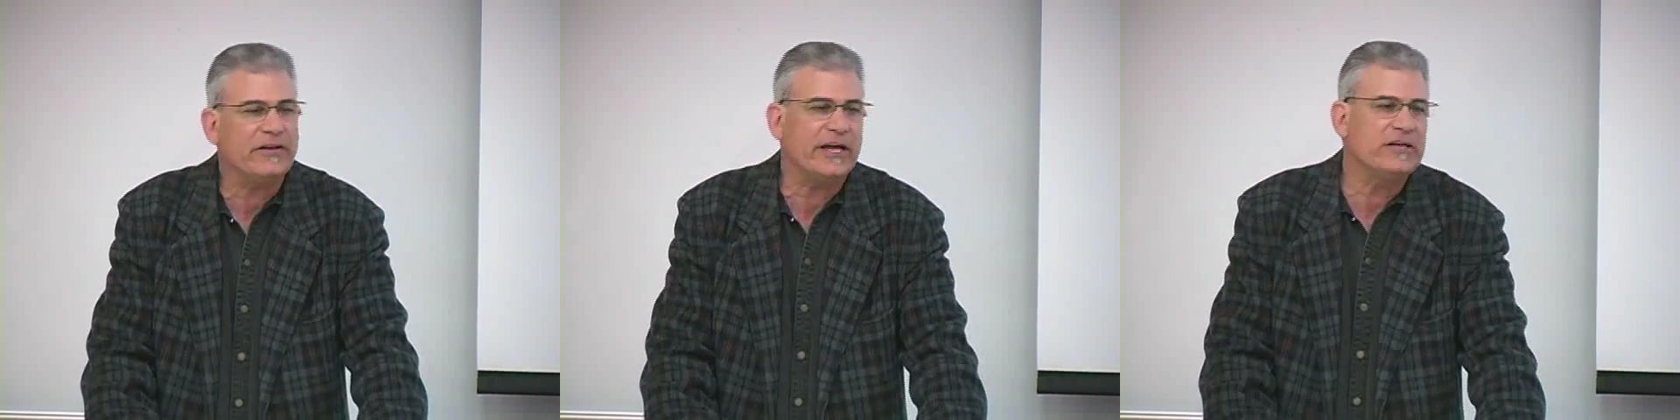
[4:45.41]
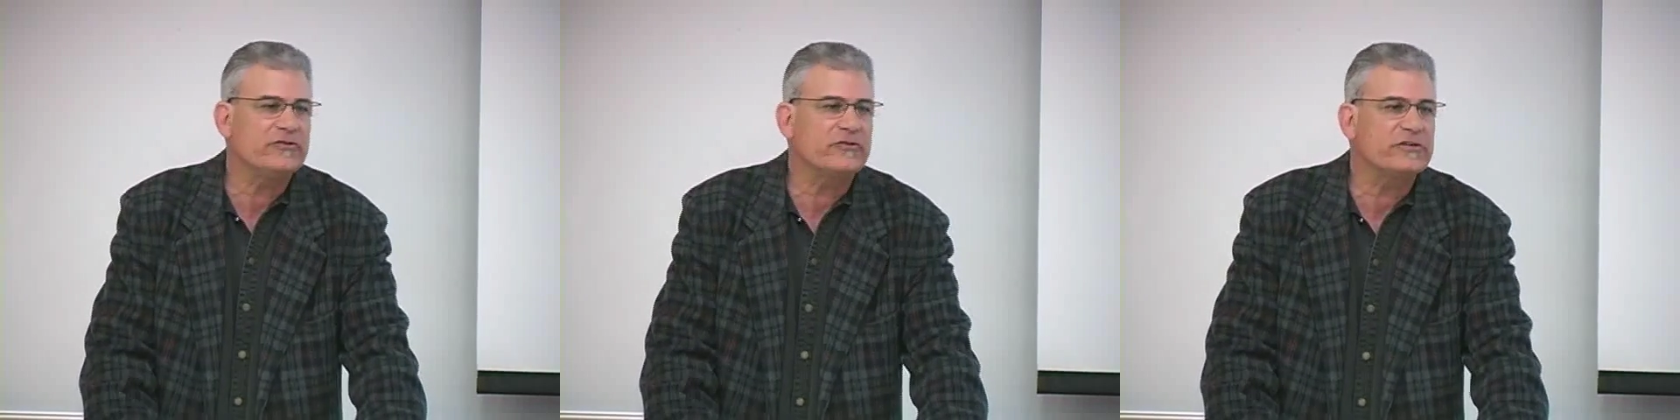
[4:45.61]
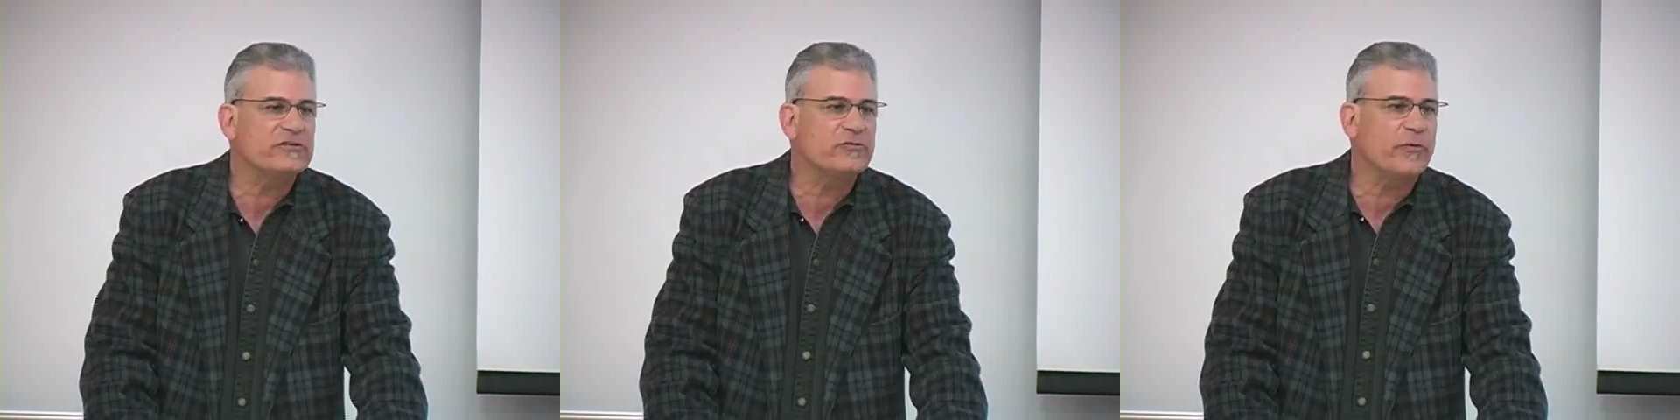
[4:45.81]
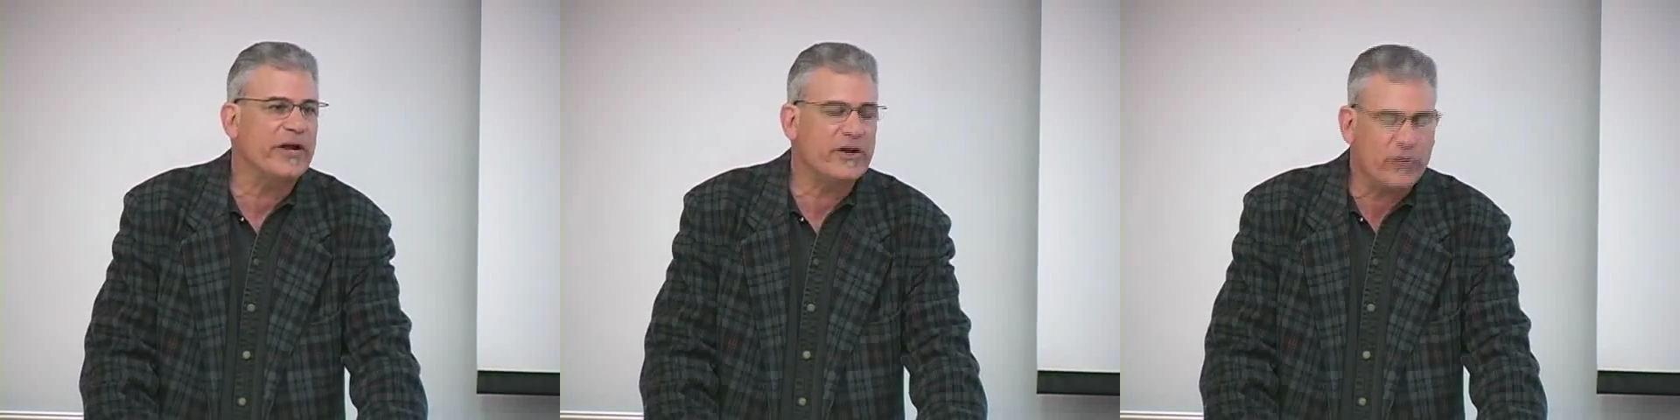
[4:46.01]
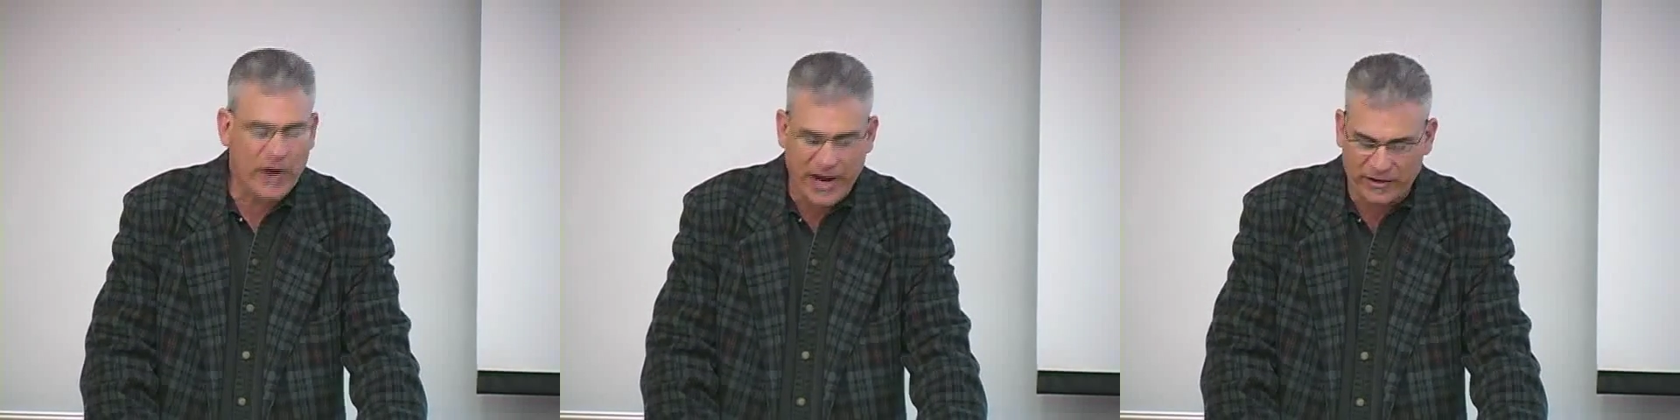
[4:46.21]
dangerous
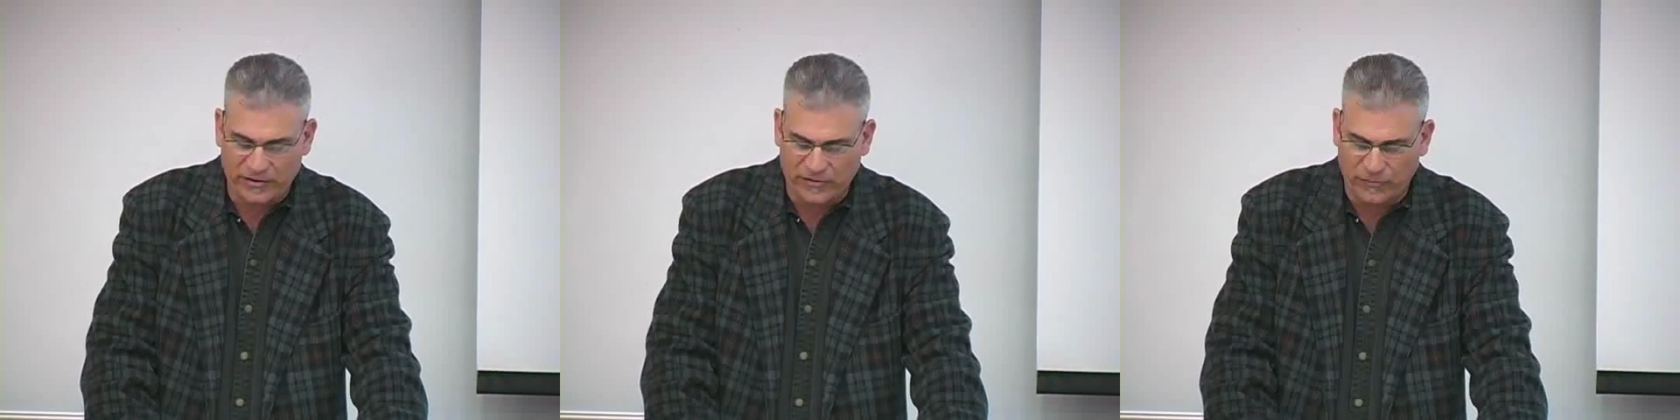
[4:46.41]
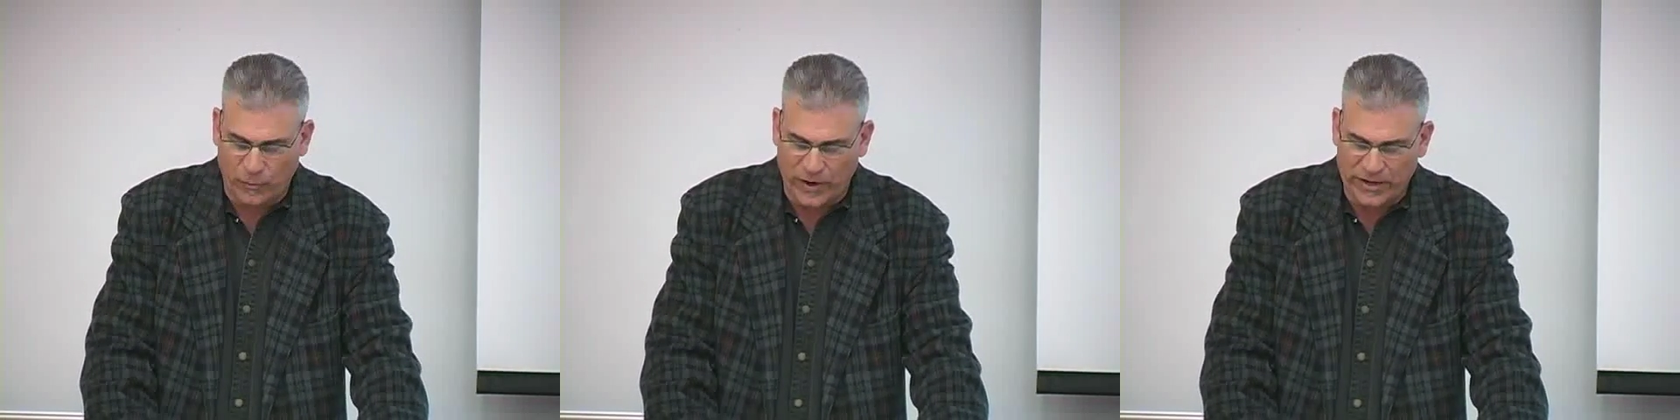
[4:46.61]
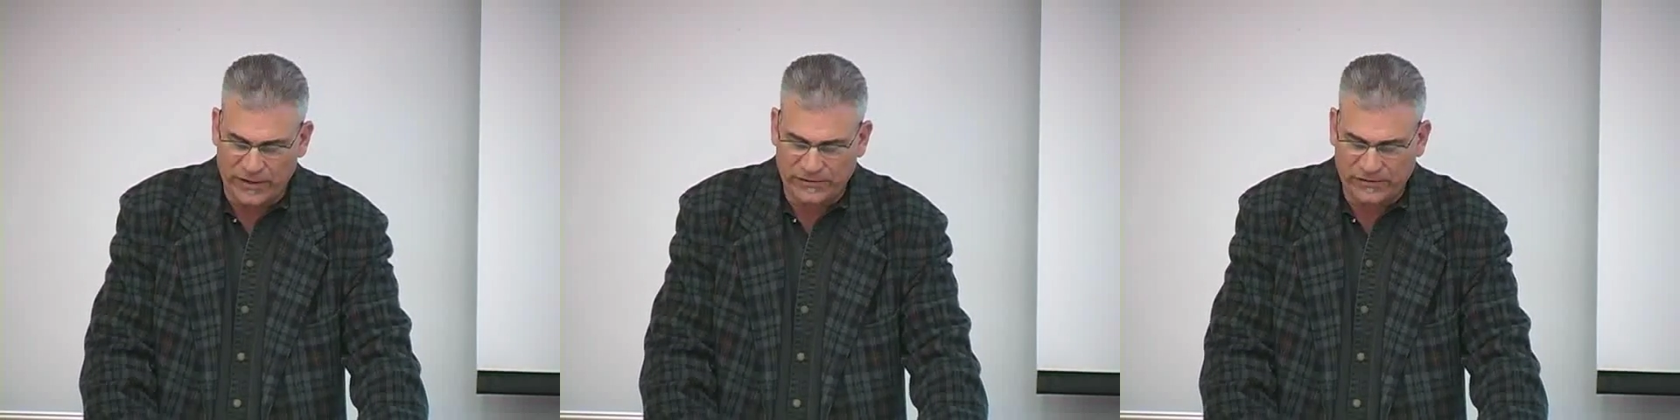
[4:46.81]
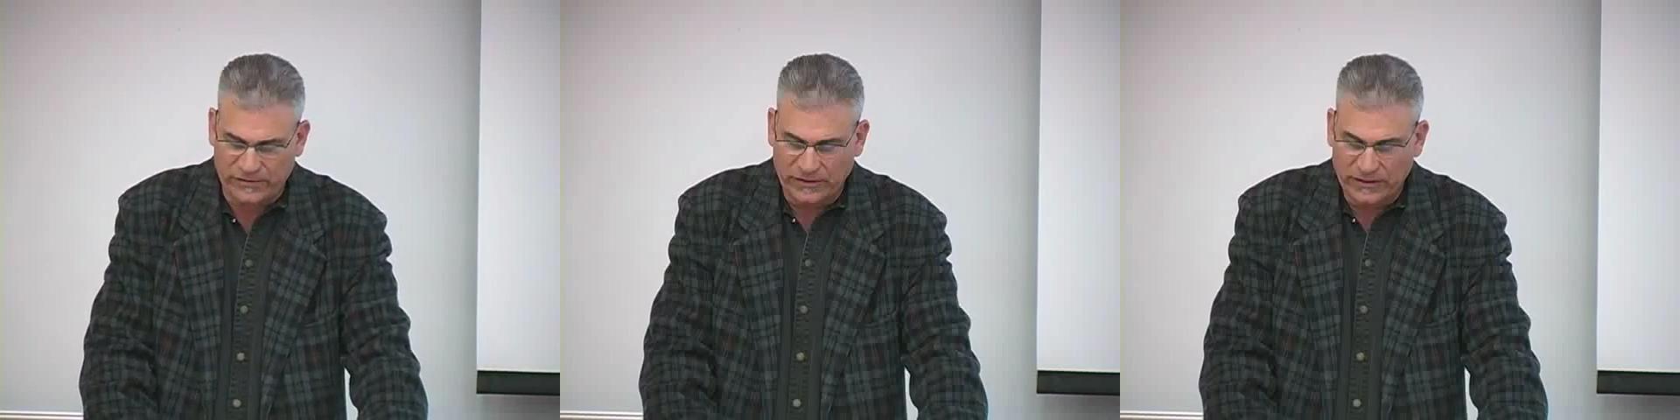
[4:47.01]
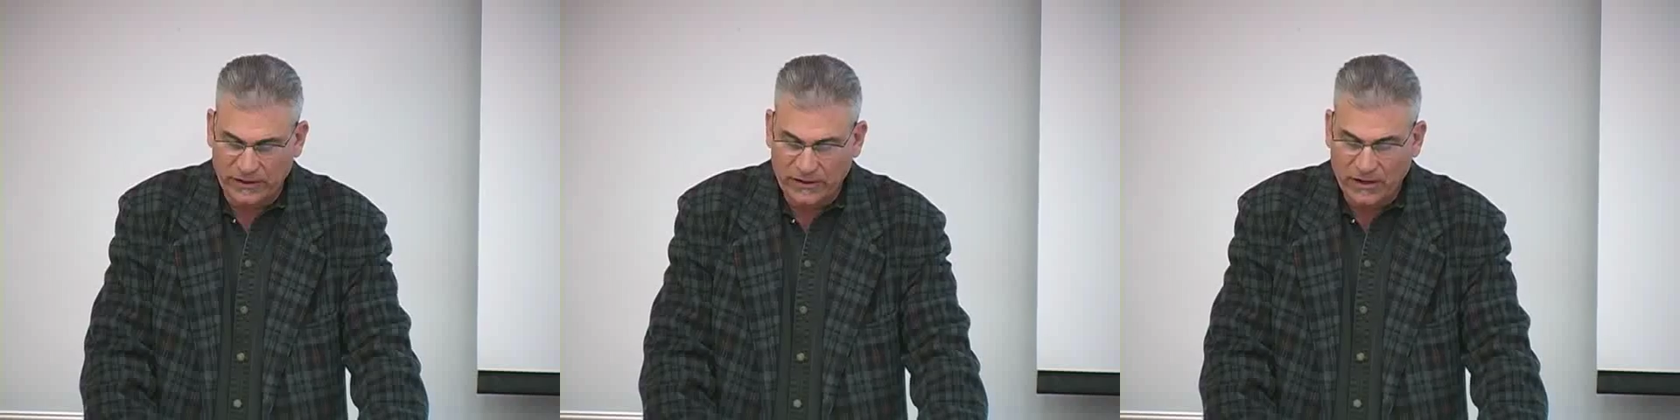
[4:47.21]
radioactive wastes